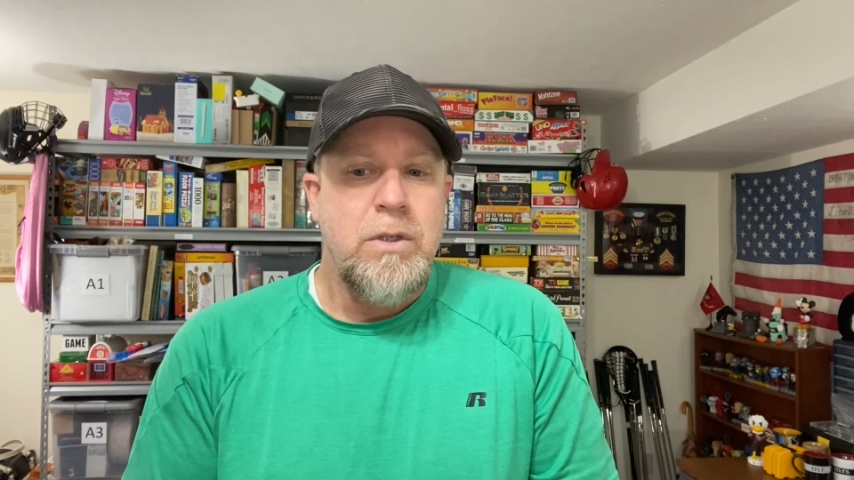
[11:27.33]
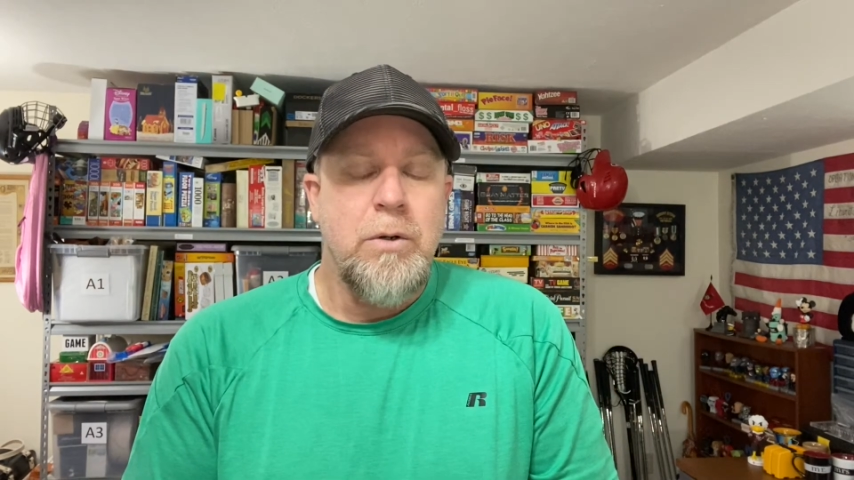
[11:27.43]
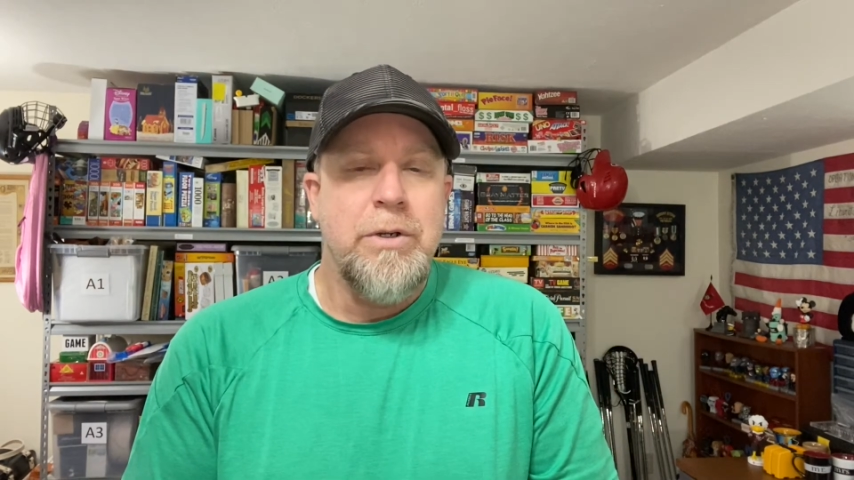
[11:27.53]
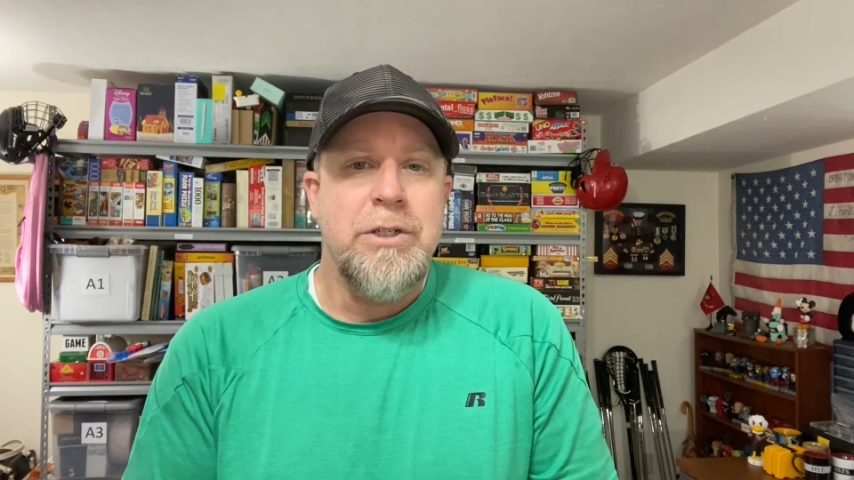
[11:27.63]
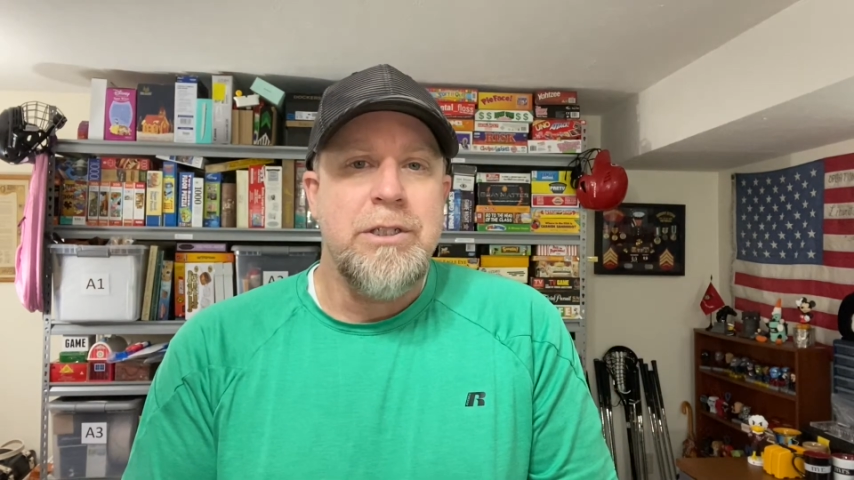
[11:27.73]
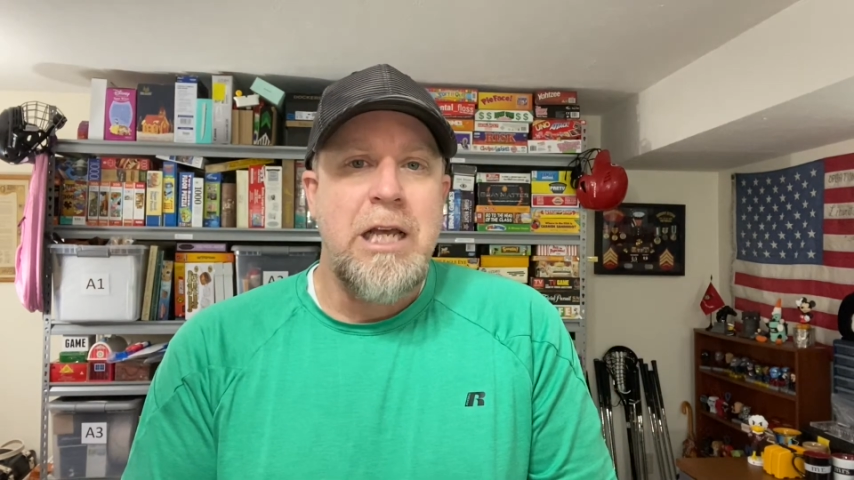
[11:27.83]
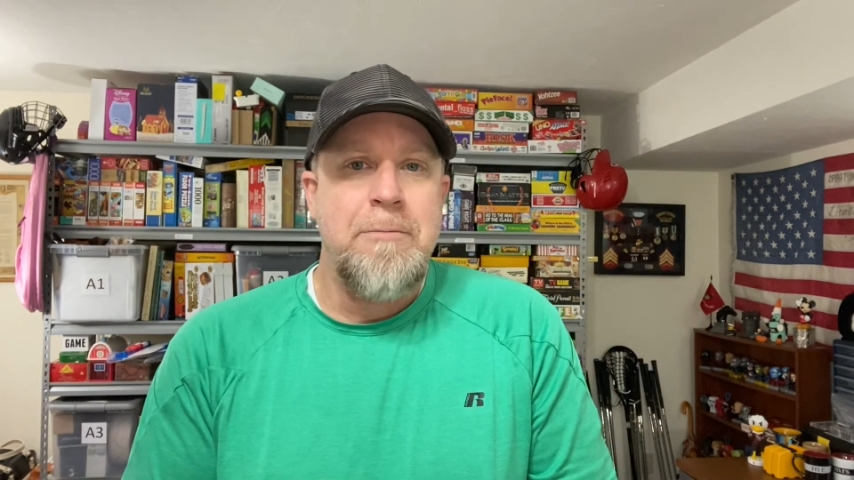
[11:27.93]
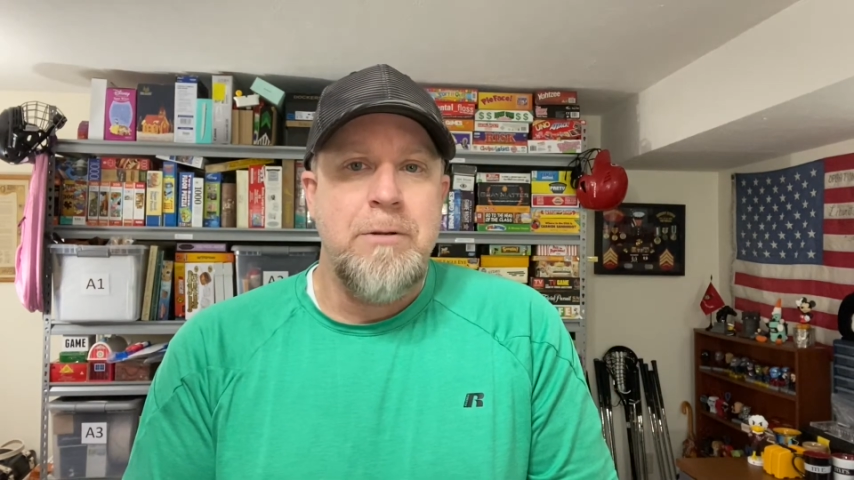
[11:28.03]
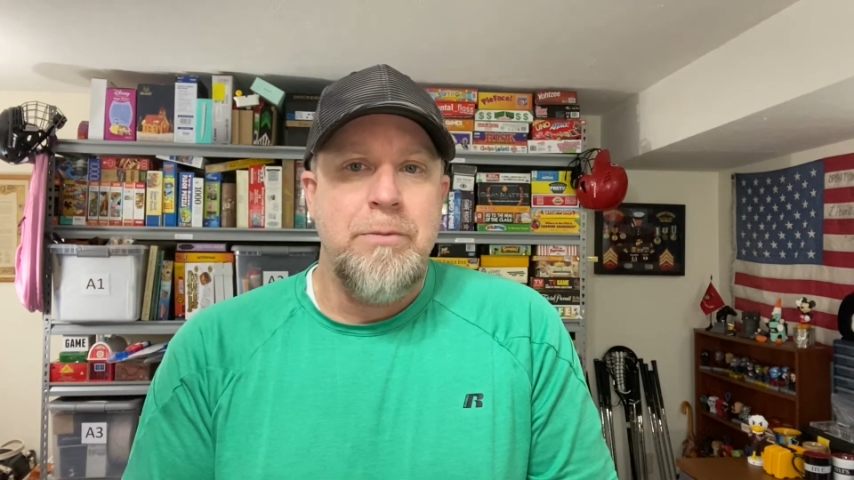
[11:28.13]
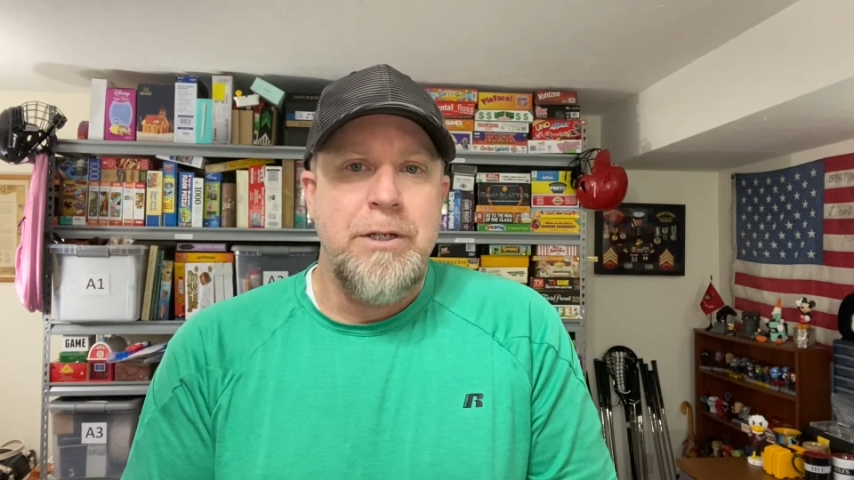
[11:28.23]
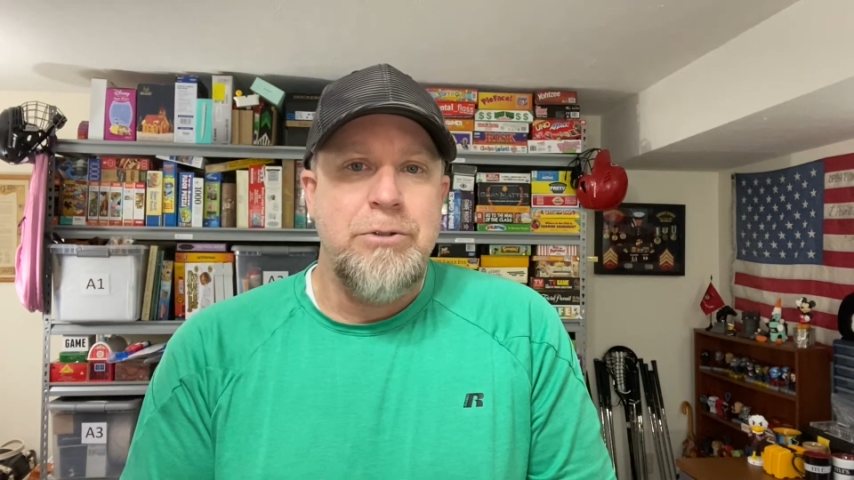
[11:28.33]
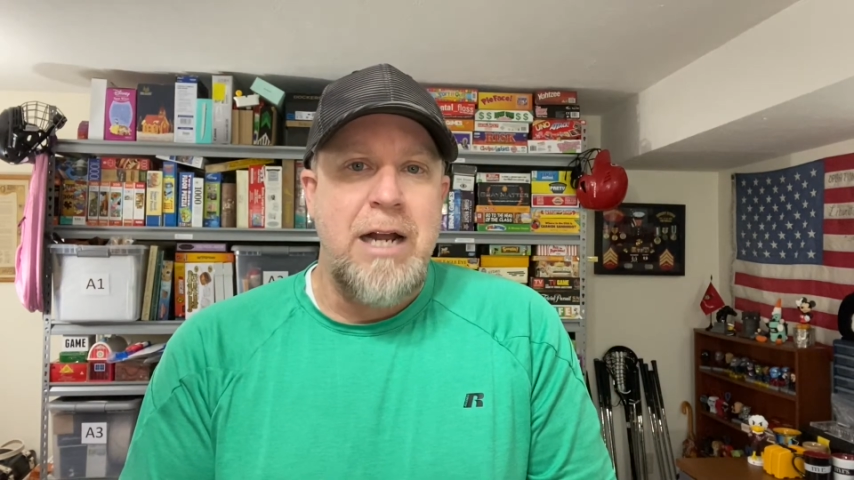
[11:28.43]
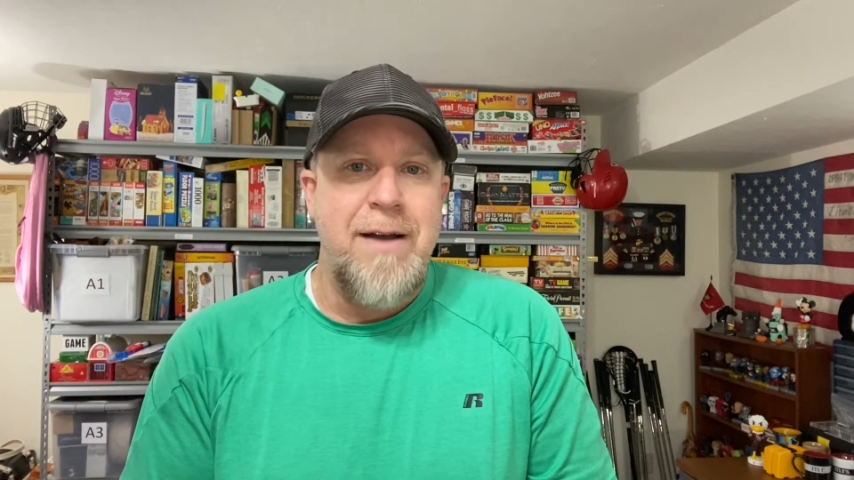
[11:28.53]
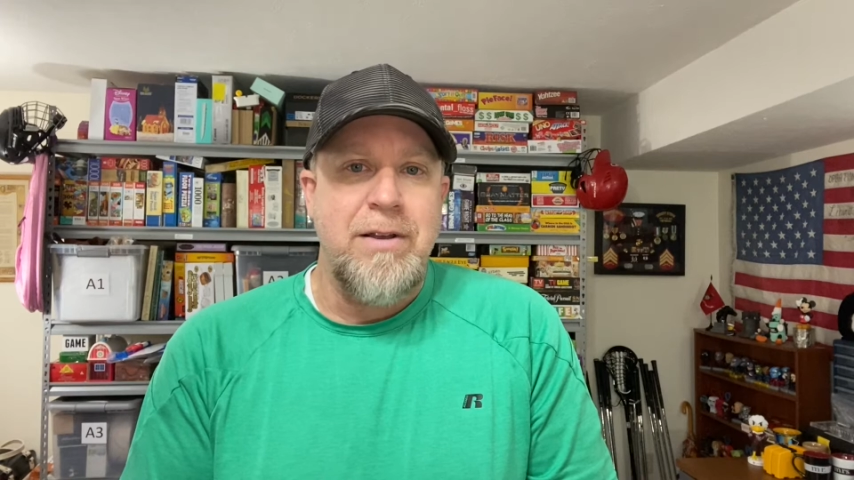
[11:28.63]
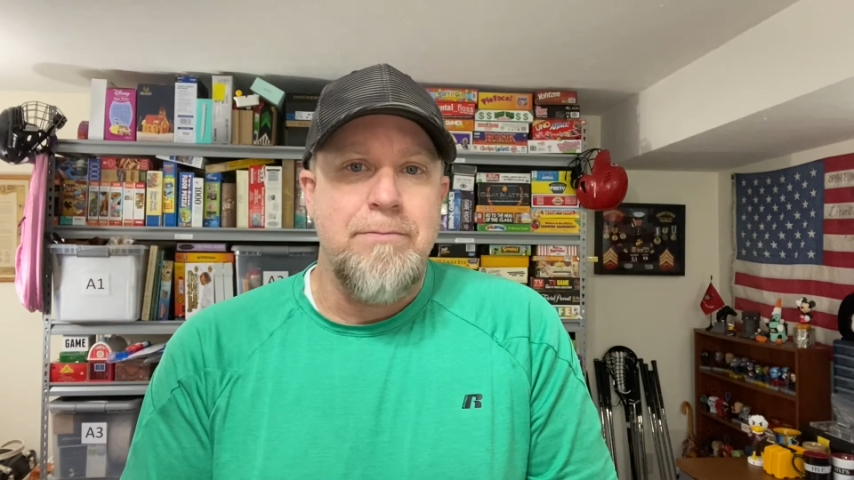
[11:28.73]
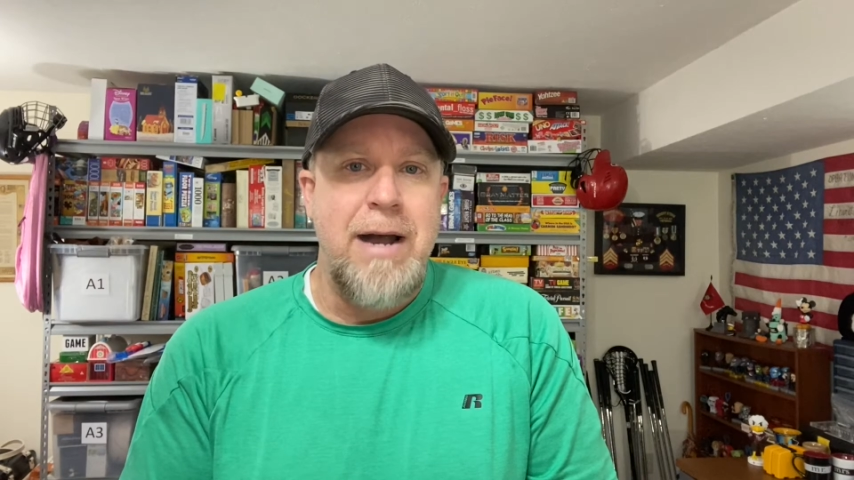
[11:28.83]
And we just happened to be driving